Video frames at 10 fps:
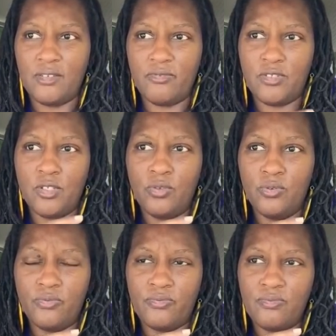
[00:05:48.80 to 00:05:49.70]

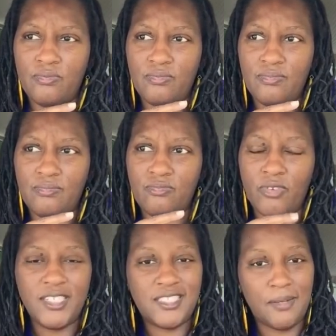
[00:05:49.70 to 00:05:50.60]
you've
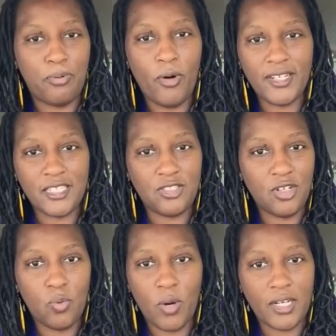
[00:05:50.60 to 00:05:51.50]
reached a point that you
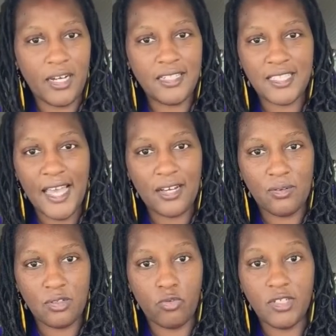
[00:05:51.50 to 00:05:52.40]
don't want to
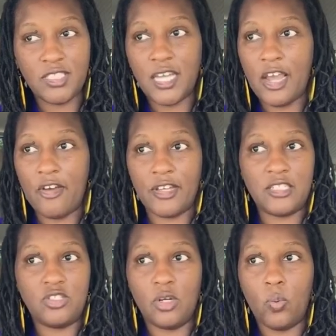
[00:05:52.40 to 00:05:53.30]
untangle. You reached the area
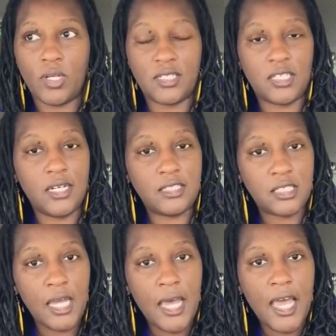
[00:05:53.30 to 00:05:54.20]
that you don't want to touch.
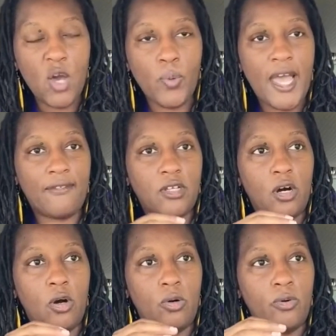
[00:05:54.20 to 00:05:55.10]
And we have to
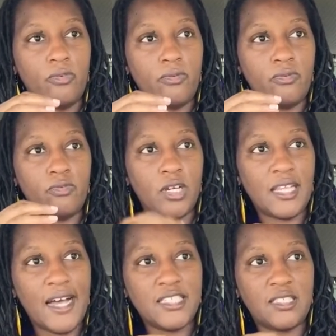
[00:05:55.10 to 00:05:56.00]
all
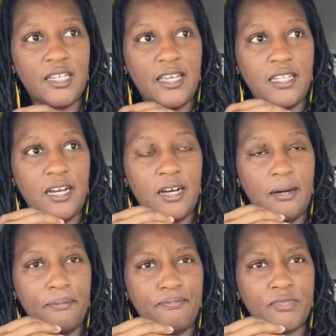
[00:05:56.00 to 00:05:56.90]
realize and
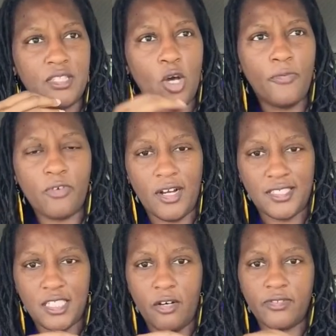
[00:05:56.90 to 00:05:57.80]
know for
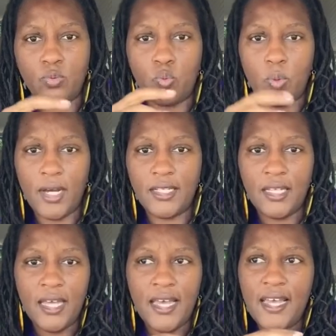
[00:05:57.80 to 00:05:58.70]
ourselves, what
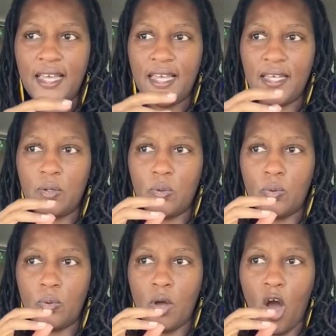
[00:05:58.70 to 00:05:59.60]

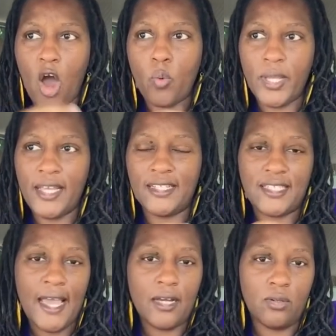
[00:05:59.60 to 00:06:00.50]
are we
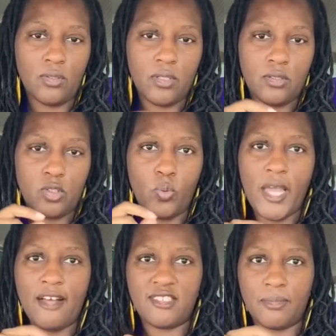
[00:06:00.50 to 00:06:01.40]
entangled? Do we
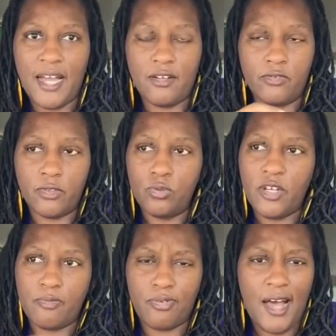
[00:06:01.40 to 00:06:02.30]
have some kind of root
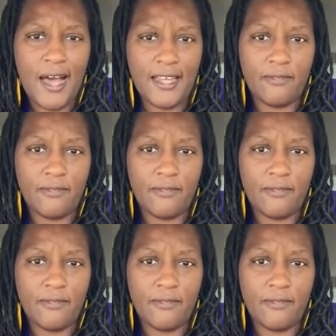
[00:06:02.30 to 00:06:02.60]
of pride, of